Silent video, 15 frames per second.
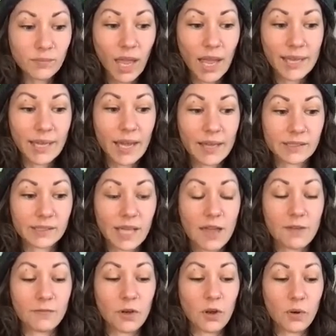i guess
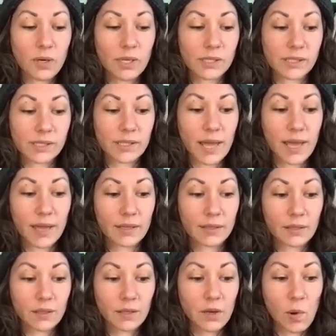i've noticed that
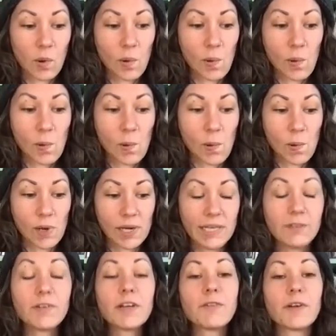
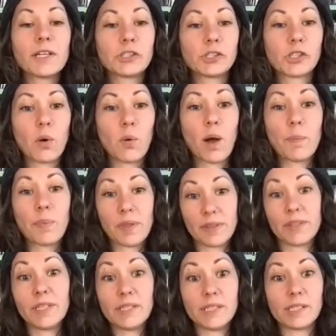even if i show up
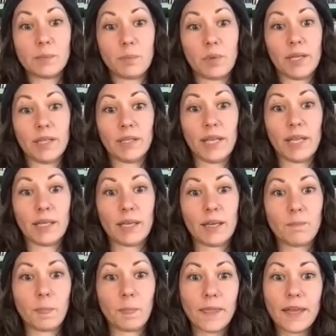the discipline like
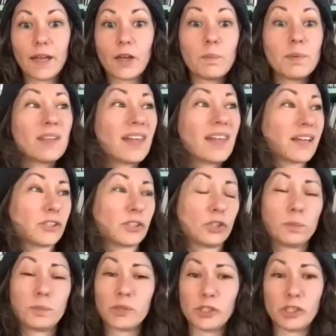it could be like a
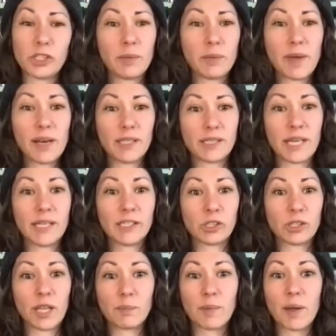super shitty
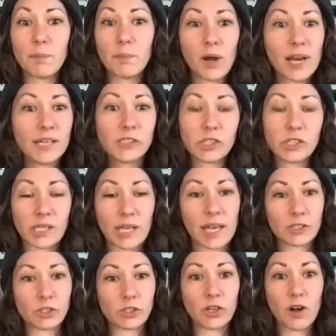meditation like my brain just
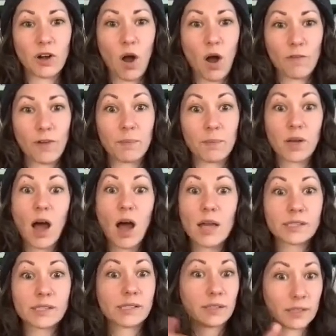can't turn off i'm
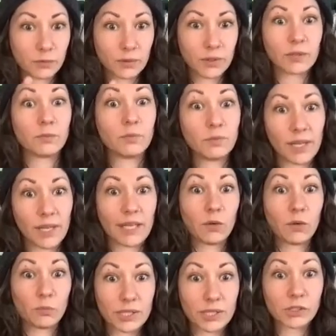constantly re- like
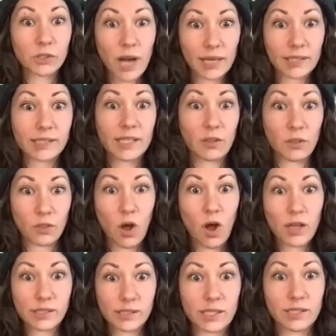redirecting
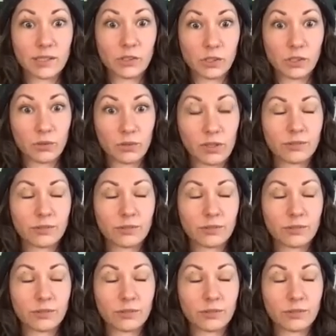thoughts into